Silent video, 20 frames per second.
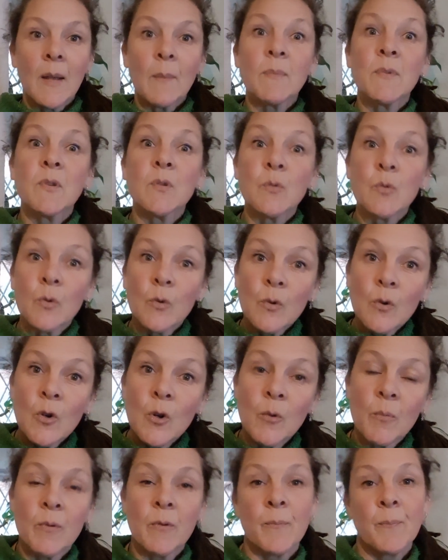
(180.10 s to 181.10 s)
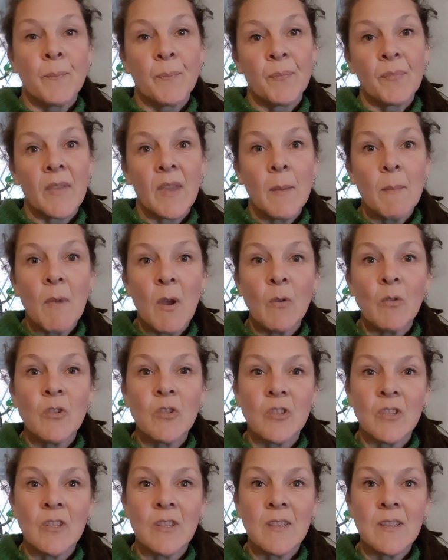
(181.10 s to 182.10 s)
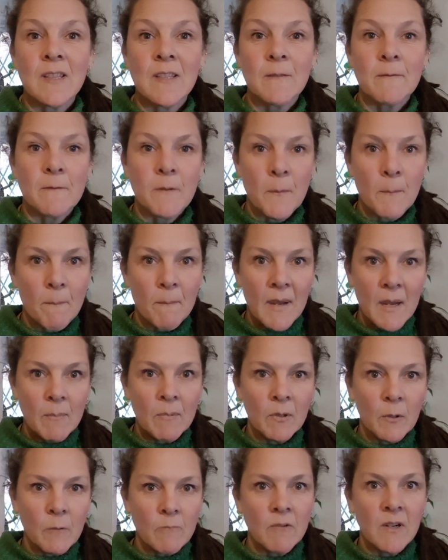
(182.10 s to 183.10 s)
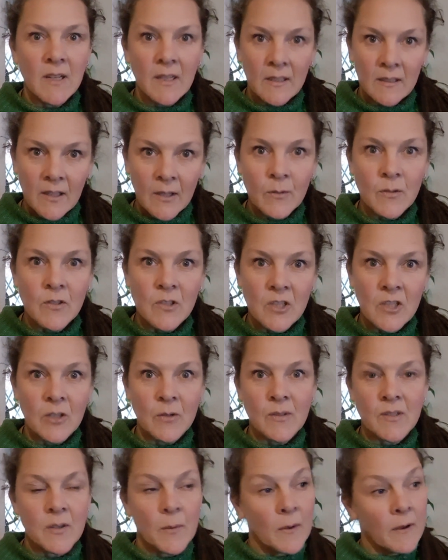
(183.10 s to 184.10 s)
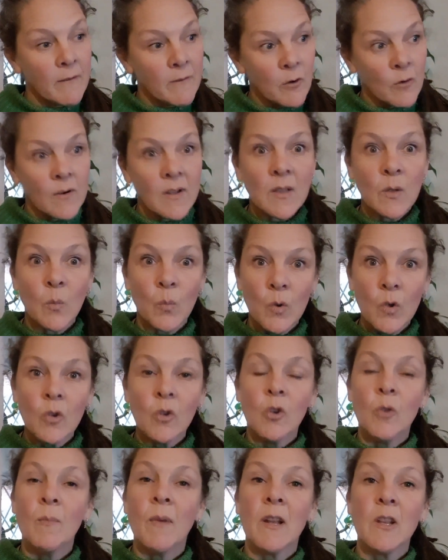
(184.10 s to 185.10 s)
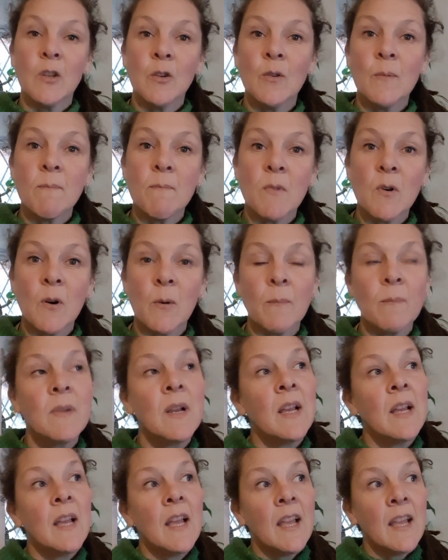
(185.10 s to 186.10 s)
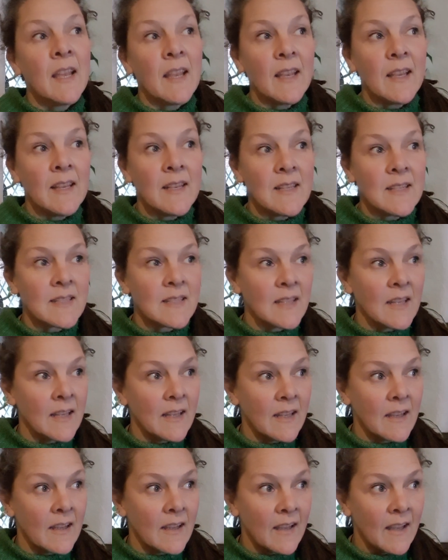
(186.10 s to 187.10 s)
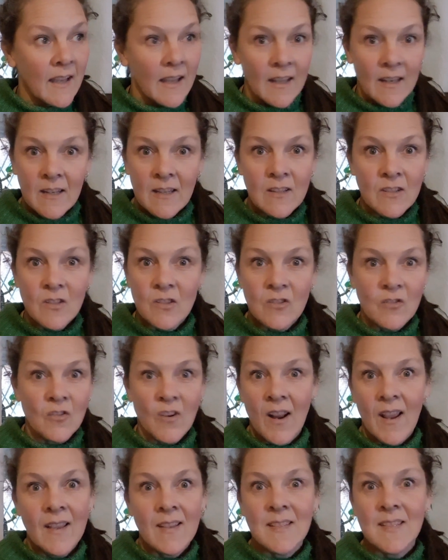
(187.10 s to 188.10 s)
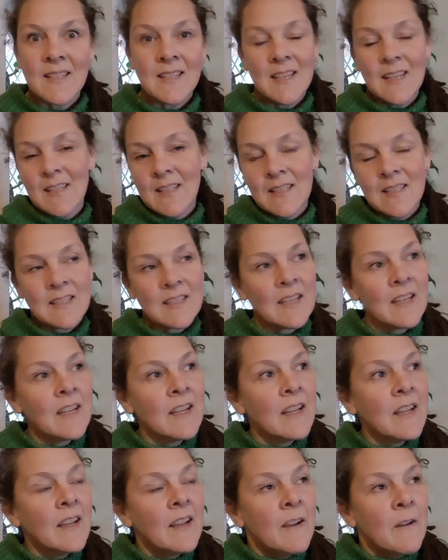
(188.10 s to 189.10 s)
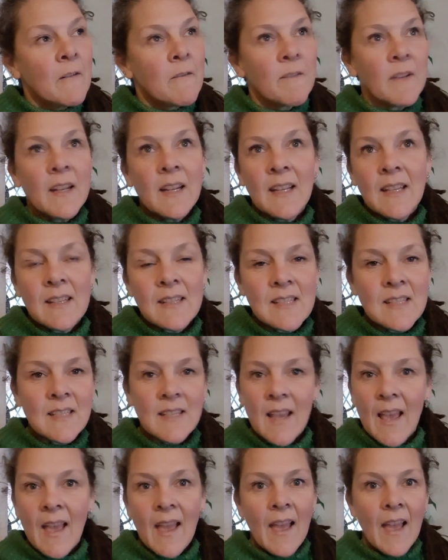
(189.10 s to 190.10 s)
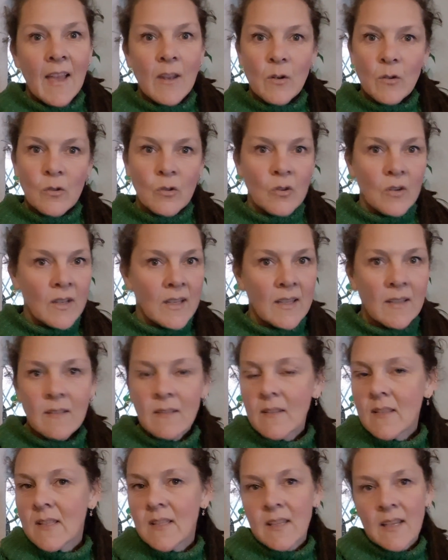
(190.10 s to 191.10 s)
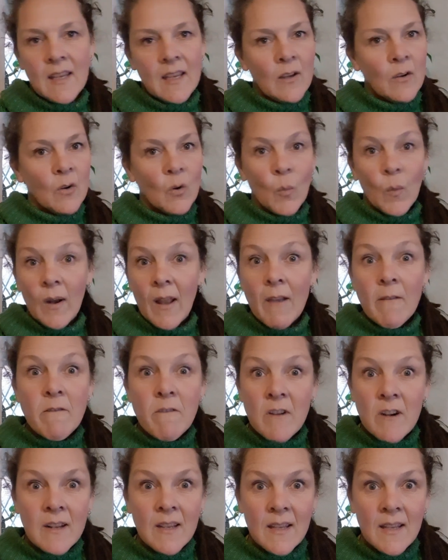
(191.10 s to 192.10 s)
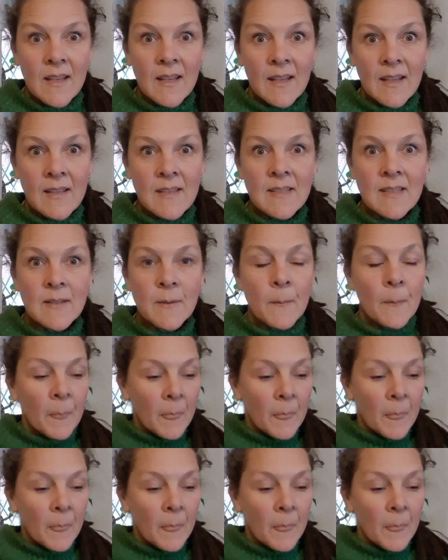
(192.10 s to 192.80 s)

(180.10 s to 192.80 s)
absorb emotions from people who are really close to you. So if you're in the womb and your mum is in stress, is feeling scared or guilty or whatever it is,